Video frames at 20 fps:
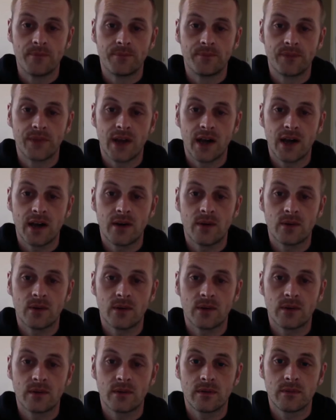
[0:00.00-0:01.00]
Now,
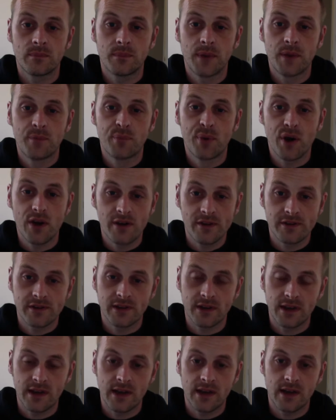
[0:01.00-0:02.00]
me
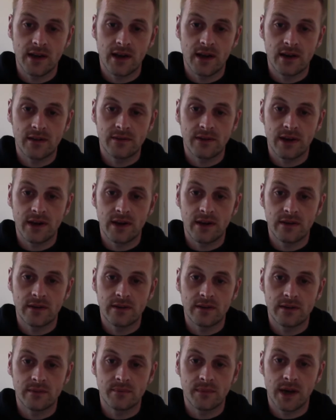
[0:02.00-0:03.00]
personally, I've
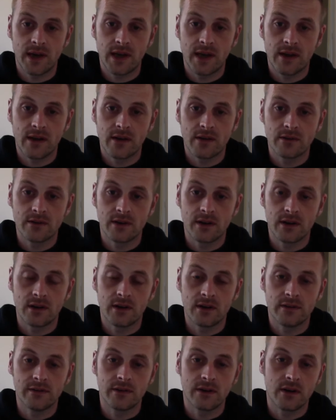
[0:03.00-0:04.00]
had my Echo Dot
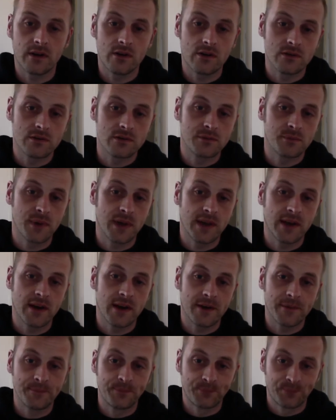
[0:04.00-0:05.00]
on the Google
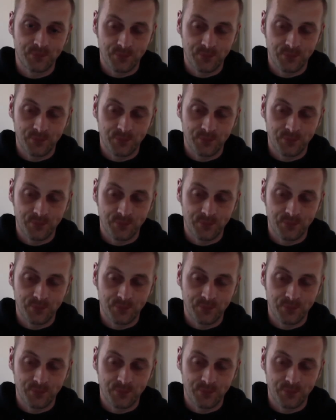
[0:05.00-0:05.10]
speaker